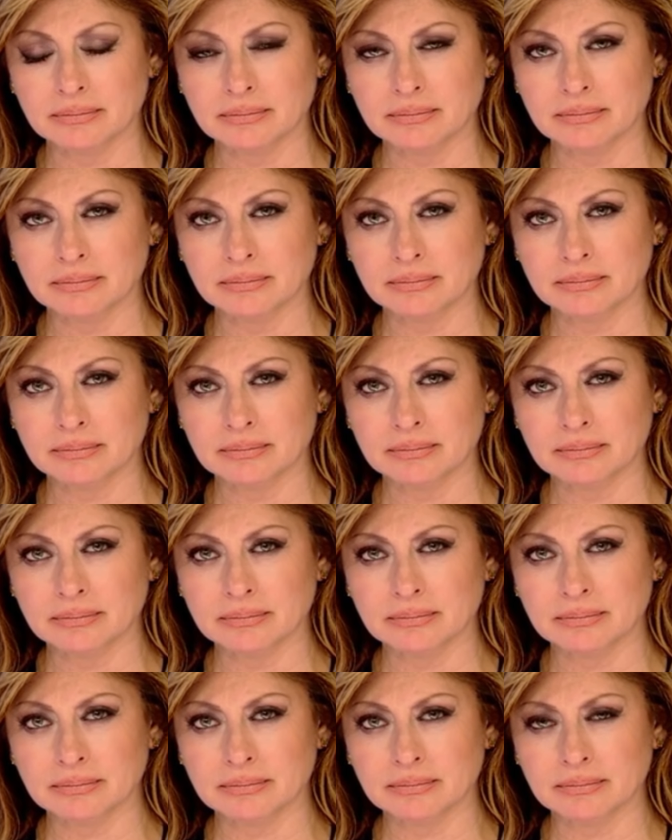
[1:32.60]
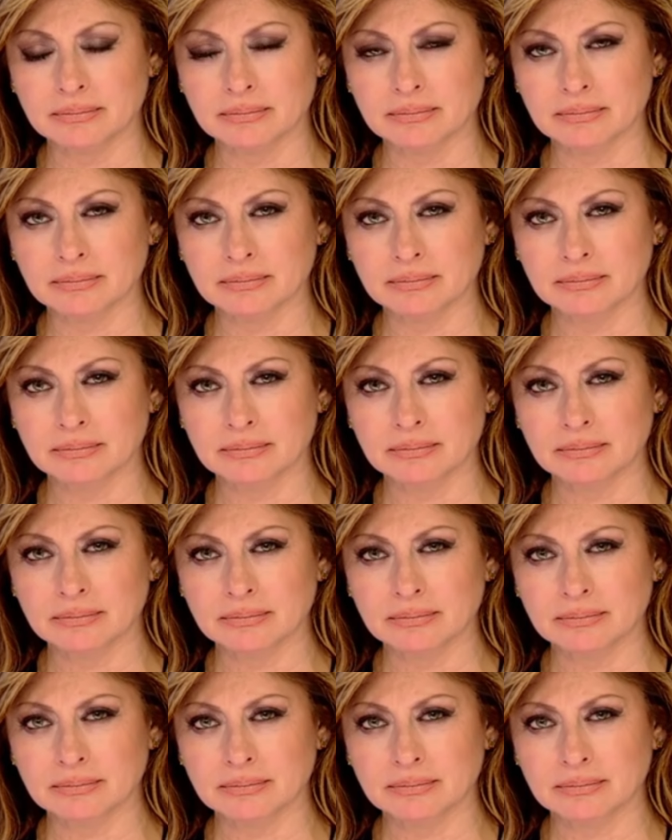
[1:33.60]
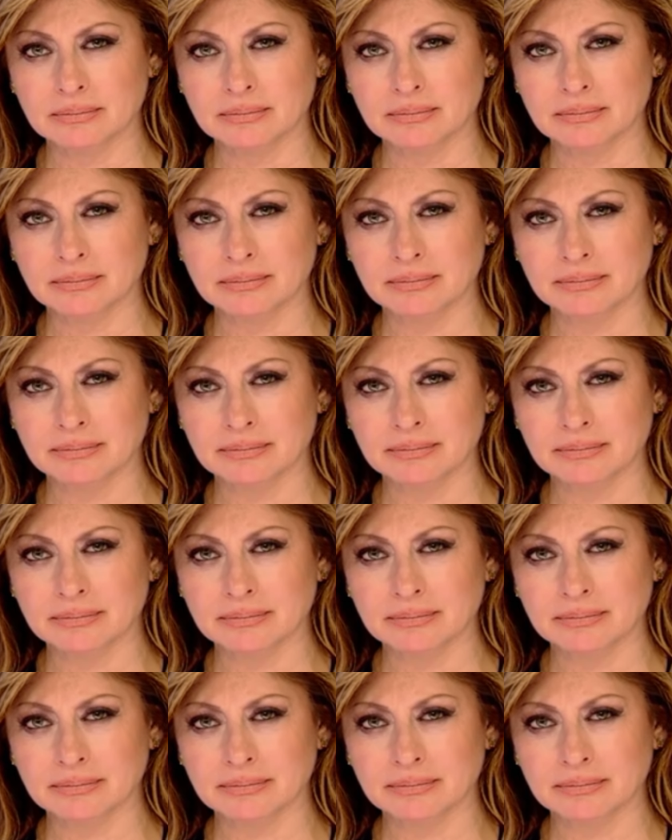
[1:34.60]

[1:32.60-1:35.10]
(silent)